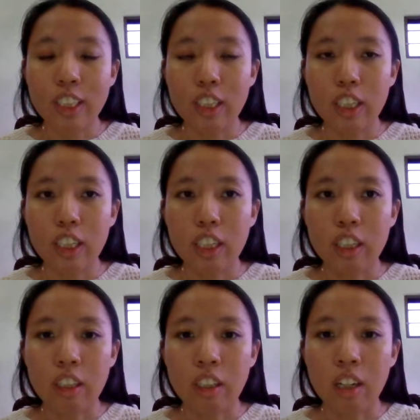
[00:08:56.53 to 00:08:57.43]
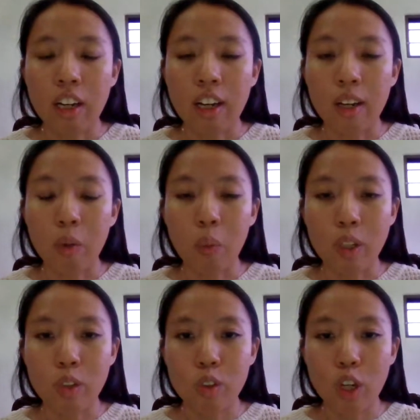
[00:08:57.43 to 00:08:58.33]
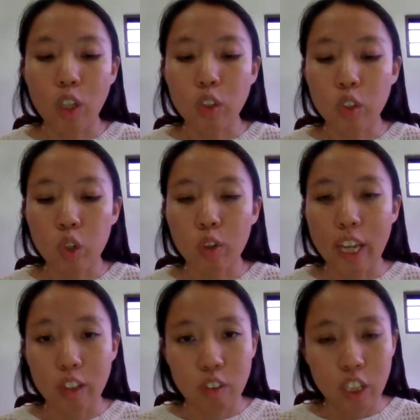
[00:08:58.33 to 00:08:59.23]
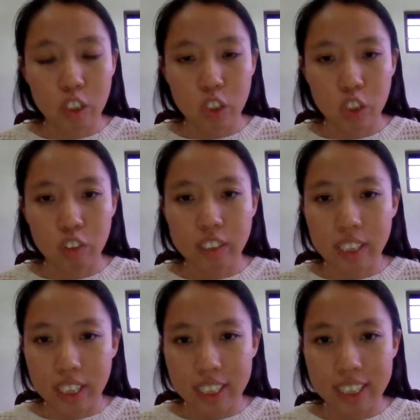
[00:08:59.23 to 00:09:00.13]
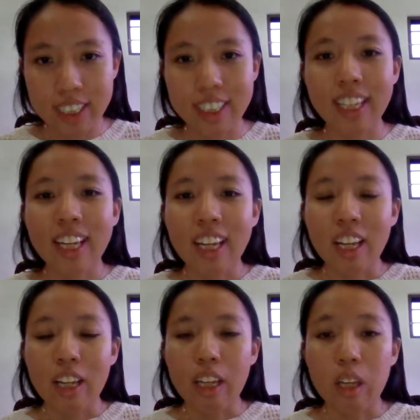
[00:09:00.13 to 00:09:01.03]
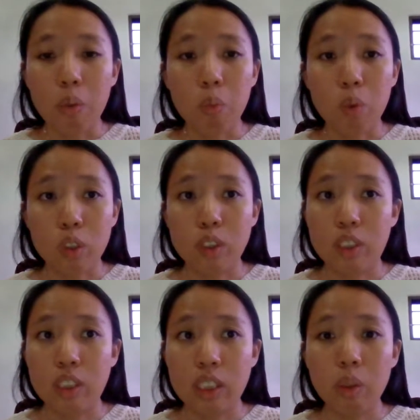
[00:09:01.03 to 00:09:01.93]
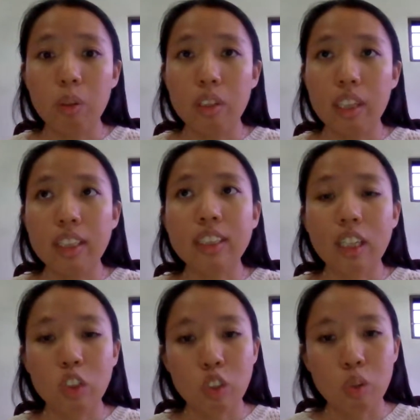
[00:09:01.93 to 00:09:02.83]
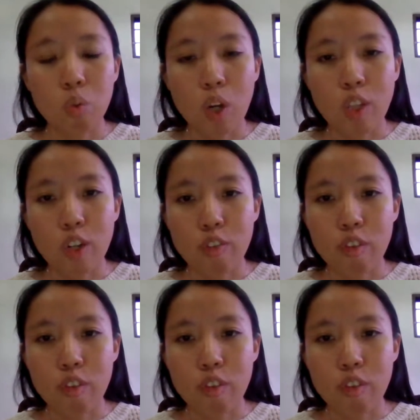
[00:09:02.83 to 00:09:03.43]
in when you are undergoing educational studying, it is actually one of the